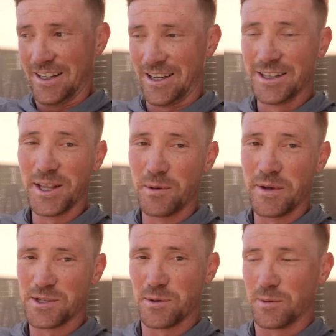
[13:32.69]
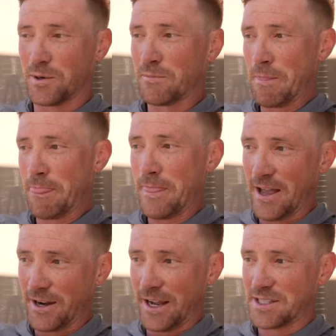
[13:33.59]
a little miserable.
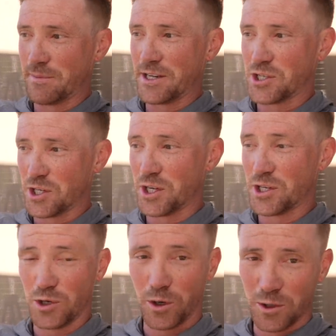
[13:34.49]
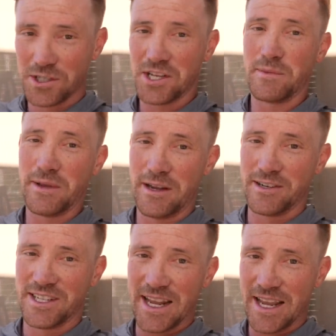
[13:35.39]
Uh, not to mention, Joel is going to be here
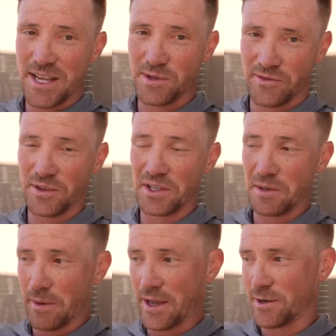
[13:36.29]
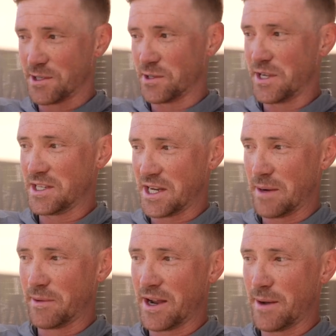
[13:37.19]
today. He was feeling better, so he's
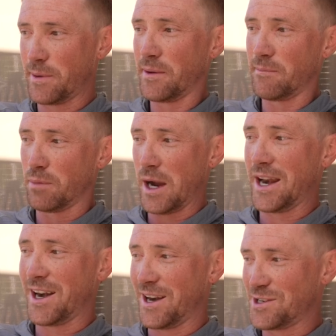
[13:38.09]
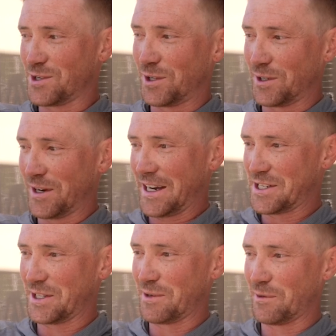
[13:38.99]
coming up. Brandon and Joel are
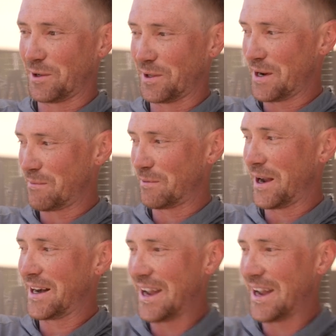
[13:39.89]
actually rolling up right